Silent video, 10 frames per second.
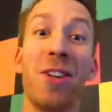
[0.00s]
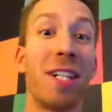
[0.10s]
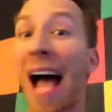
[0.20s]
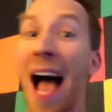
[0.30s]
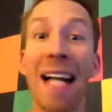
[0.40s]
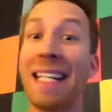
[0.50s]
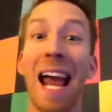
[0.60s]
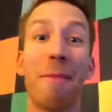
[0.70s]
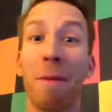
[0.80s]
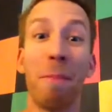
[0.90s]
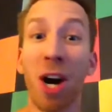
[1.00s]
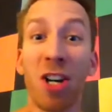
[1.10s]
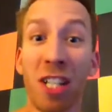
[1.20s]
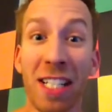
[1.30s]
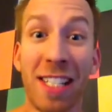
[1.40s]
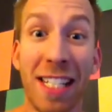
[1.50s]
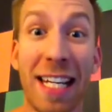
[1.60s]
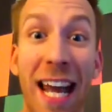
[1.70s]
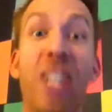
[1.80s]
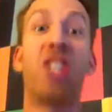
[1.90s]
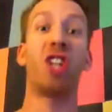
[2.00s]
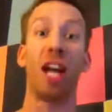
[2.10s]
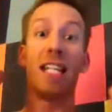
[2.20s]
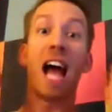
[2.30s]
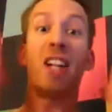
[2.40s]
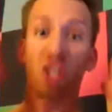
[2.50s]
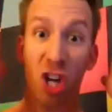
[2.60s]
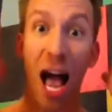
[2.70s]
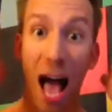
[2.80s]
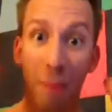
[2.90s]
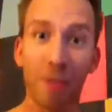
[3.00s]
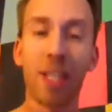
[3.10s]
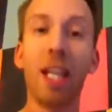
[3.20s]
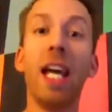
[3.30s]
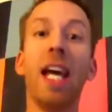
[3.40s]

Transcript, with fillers: your goddamn emergency kits, you nut jobs.